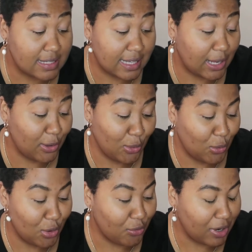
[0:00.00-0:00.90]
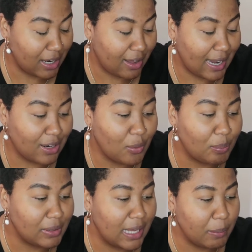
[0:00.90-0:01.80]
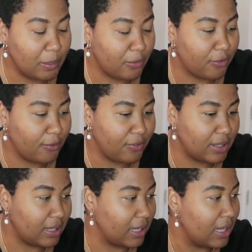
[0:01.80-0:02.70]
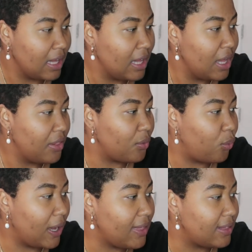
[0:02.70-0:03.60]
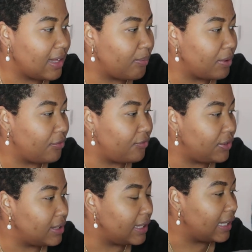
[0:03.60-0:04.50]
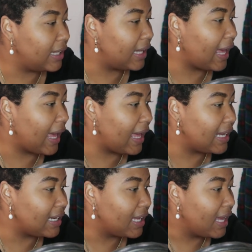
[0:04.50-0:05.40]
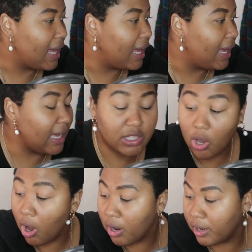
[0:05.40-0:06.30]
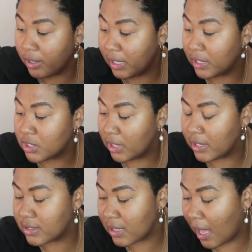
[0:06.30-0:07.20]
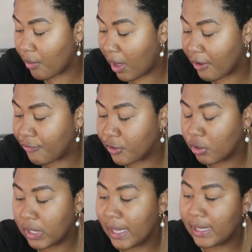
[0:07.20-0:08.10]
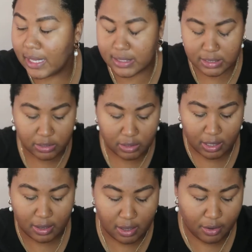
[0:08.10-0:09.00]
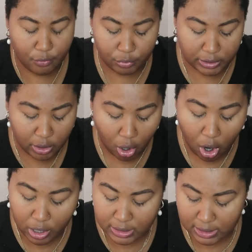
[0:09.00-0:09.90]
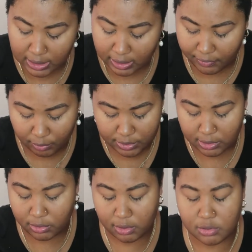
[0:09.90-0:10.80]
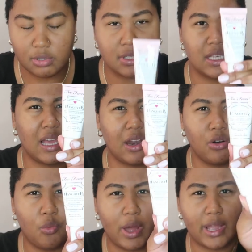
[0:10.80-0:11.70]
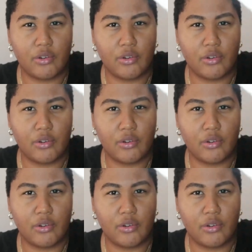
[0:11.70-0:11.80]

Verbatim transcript: state of the world right now. And I don't blame people for feeling the way that they've been feeling. And it's hard. It's it's I, I feel like it's a, a really hard thing. If anyone's interested, I don't know why I